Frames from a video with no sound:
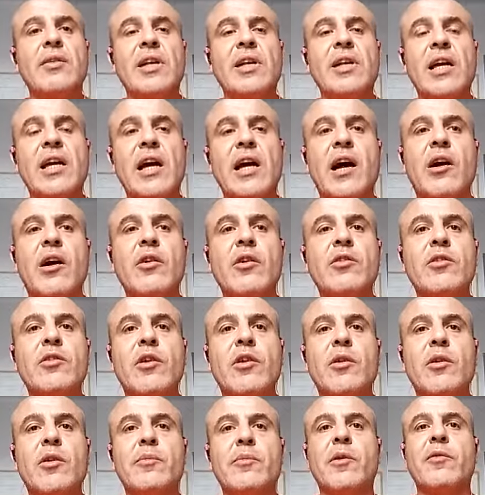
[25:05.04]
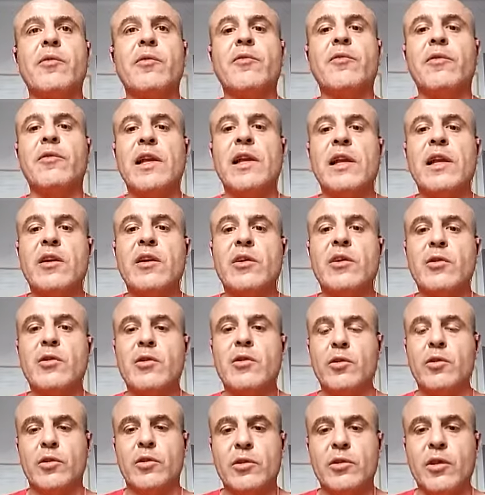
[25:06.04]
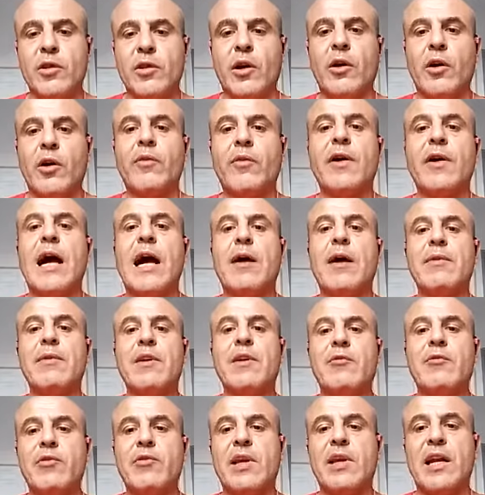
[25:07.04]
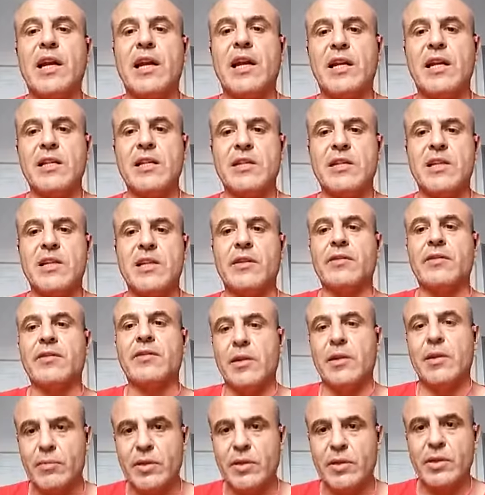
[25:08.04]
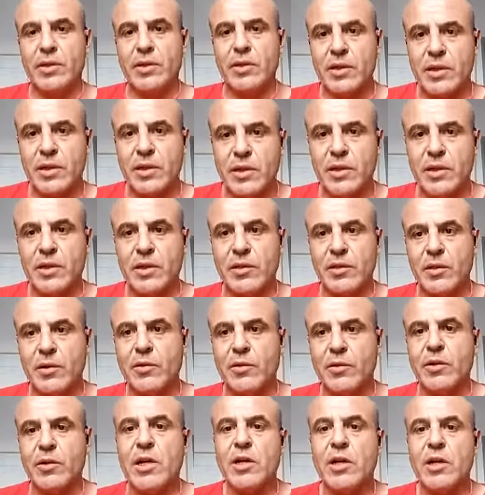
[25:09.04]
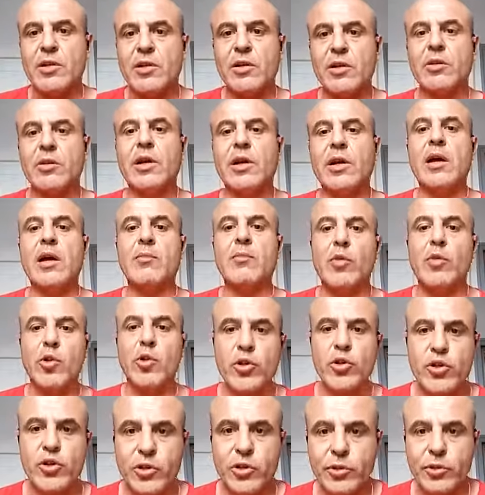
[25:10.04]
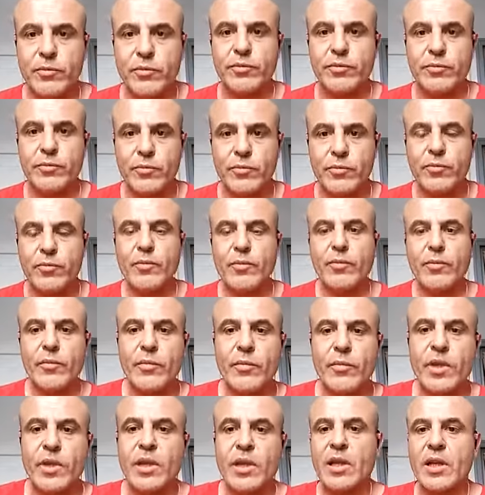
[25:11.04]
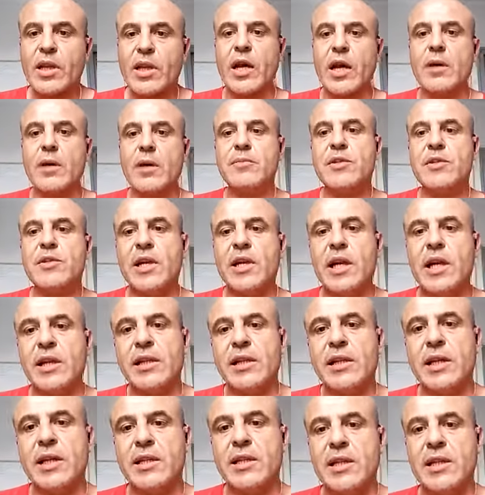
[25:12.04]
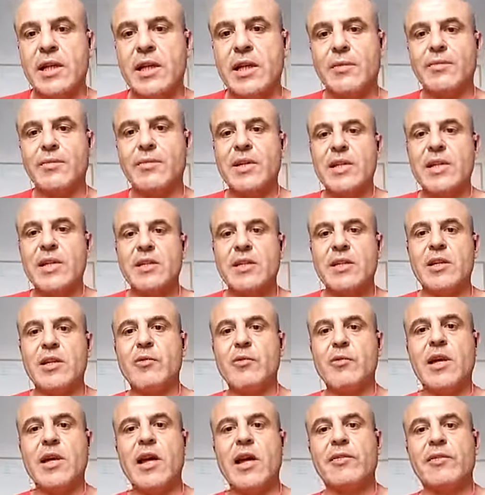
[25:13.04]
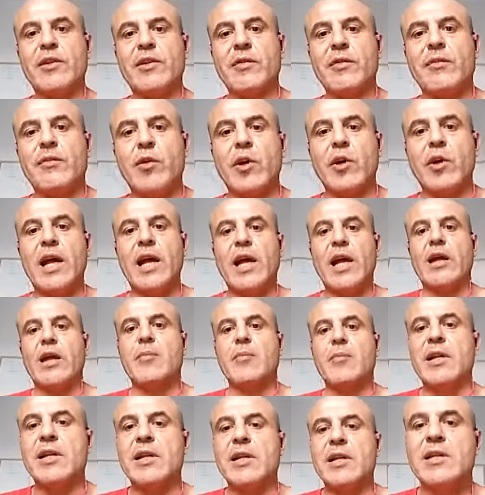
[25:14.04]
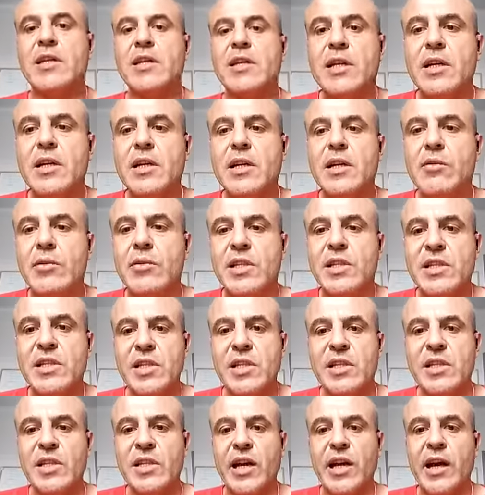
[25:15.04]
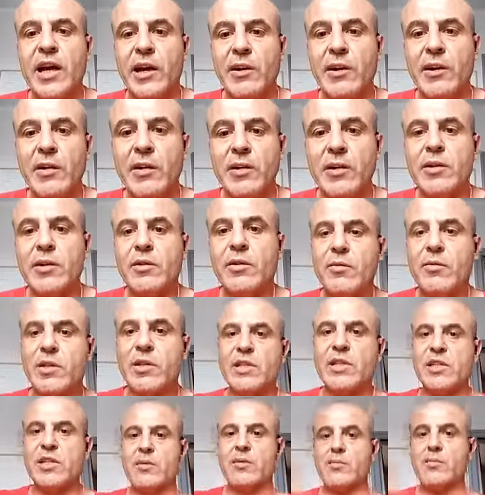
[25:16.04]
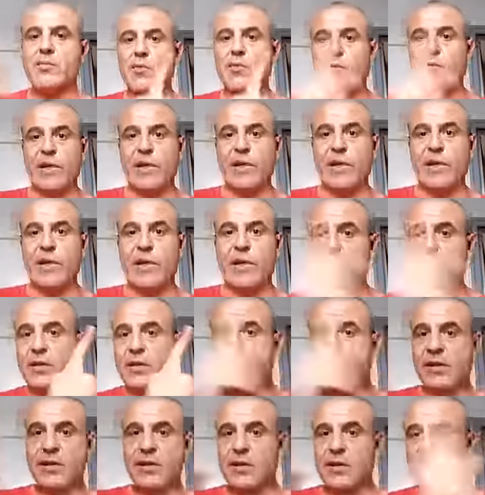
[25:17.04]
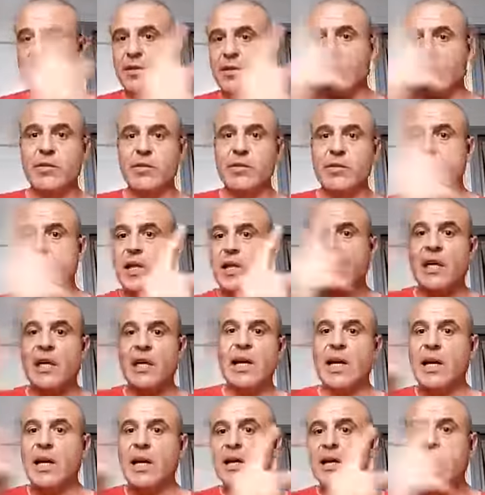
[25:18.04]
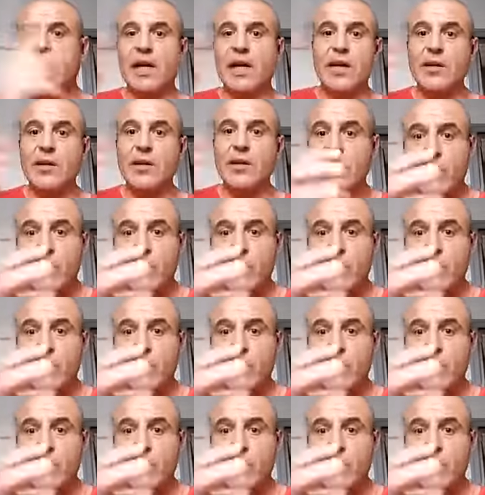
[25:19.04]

outcome of feeling good, of having realized something, you know. So emotion comes at that time. So we have the four elements, which is air, which is moving, you know, and then you